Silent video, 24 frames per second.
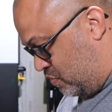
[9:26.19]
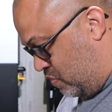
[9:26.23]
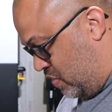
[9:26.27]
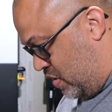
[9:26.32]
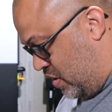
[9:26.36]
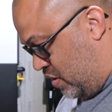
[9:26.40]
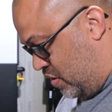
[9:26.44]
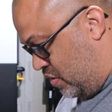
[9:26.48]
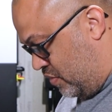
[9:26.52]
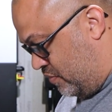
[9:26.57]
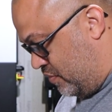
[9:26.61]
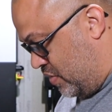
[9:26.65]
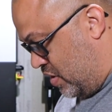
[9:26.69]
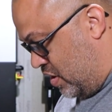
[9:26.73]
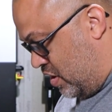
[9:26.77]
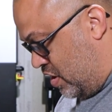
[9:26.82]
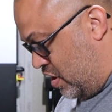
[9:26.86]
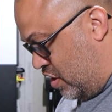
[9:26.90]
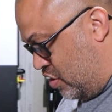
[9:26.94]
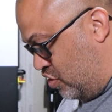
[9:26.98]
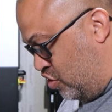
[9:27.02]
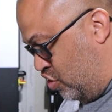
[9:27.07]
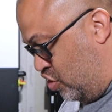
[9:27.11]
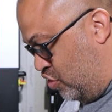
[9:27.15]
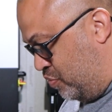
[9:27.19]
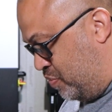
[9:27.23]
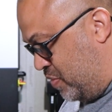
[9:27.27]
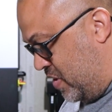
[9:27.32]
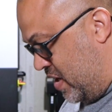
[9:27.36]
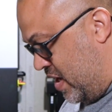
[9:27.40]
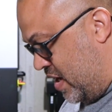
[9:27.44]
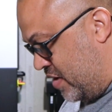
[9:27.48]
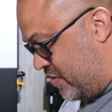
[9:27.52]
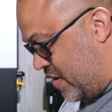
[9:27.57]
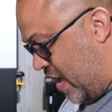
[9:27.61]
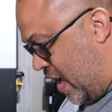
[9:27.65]
12,
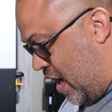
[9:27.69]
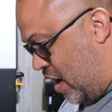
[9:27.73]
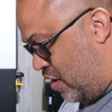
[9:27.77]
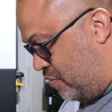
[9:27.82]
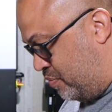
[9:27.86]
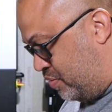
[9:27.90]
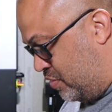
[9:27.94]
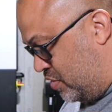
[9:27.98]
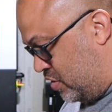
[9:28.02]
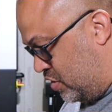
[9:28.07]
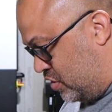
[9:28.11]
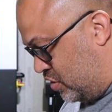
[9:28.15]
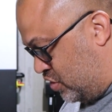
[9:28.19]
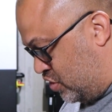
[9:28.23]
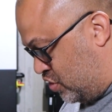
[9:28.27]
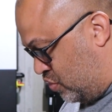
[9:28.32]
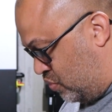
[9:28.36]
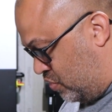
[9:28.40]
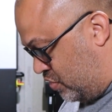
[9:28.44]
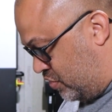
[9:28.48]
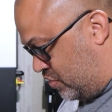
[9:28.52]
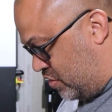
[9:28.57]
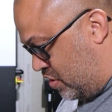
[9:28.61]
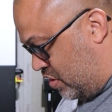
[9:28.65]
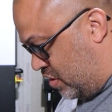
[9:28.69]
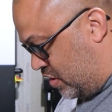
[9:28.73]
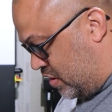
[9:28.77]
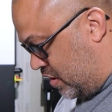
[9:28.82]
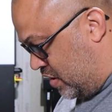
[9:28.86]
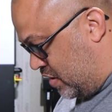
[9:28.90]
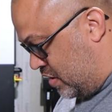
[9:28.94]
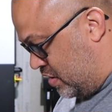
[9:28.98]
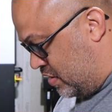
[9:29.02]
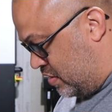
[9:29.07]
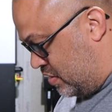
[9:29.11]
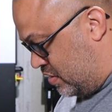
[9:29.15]
UPS output short
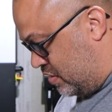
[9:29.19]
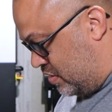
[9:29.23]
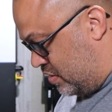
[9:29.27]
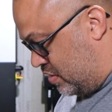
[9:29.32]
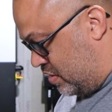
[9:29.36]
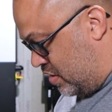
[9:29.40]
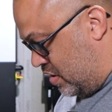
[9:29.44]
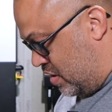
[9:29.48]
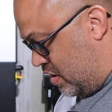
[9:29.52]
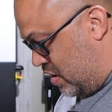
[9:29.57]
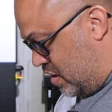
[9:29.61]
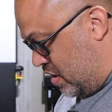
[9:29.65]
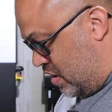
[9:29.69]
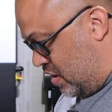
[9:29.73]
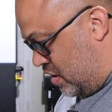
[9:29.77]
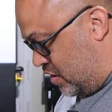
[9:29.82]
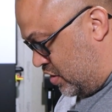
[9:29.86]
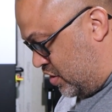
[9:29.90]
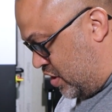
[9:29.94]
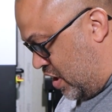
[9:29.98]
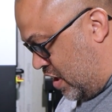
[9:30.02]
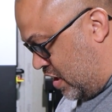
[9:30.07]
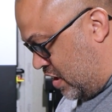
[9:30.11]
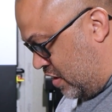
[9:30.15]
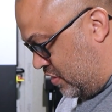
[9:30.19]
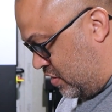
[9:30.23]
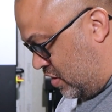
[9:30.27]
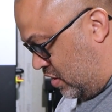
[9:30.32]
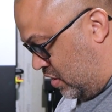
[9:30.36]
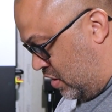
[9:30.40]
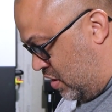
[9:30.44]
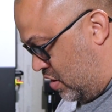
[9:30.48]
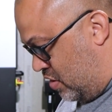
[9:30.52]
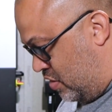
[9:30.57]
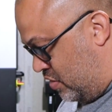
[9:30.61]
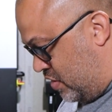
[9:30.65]
circuit. Check if
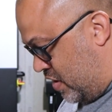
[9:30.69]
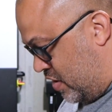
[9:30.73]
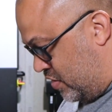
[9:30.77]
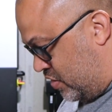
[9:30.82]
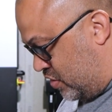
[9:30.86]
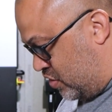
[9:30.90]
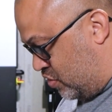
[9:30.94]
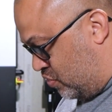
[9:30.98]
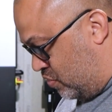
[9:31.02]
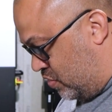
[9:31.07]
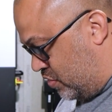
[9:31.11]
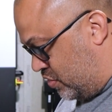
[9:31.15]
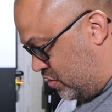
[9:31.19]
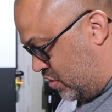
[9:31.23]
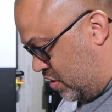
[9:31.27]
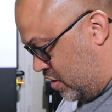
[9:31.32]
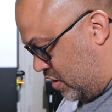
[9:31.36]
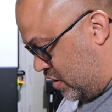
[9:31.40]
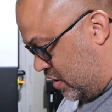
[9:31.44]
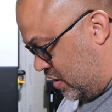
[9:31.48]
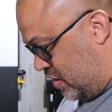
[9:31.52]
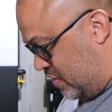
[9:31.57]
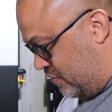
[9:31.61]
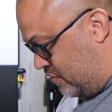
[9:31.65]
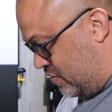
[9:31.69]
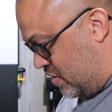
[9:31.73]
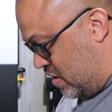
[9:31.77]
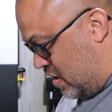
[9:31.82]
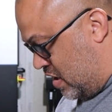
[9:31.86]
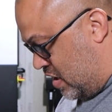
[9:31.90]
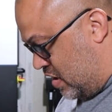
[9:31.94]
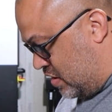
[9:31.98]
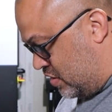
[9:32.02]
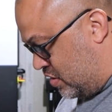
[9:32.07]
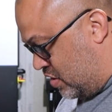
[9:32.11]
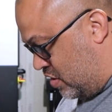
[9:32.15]
the load has a short circuit. If
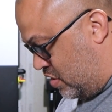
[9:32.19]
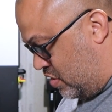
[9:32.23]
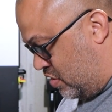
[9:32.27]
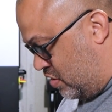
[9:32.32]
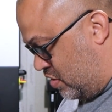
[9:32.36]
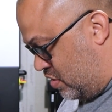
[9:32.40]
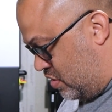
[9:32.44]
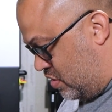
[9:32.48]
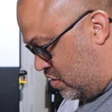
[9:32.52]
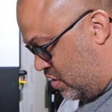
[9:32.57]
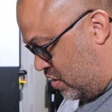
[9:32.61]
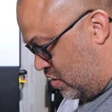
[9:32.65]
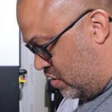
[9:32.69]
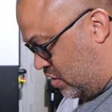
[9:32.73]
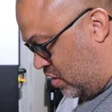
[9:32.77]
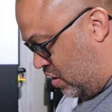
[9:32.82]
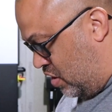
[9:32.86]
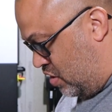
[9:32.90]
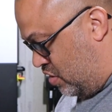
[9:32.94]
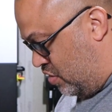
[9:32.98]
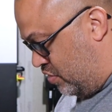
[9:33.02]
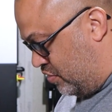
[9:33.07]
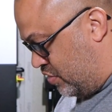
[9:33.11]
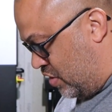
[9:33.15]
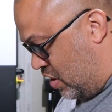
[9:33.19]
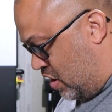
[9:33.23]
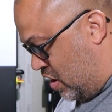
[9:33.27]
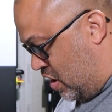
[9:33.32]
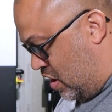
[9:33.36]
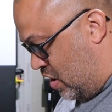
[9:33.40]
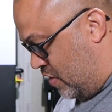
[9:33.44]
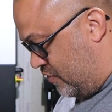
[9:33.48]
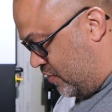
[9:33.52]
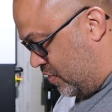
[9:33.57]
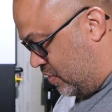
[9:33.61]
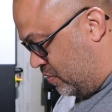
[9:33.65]
not, turn loads
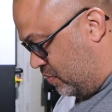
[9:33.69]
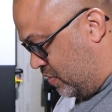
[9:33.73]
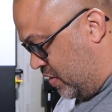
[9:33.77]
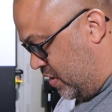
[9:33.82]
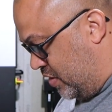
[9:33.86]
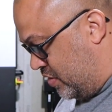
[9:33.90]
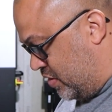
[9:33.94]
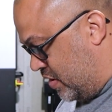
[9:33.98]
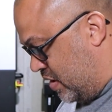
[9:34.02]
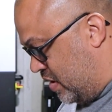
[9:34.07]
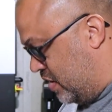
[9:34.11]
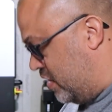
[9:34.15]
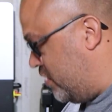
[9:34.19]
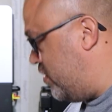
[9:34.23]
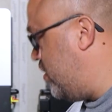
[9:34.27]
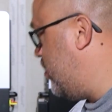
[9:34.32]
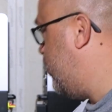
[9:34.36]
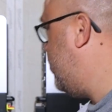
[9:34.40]
off and reset the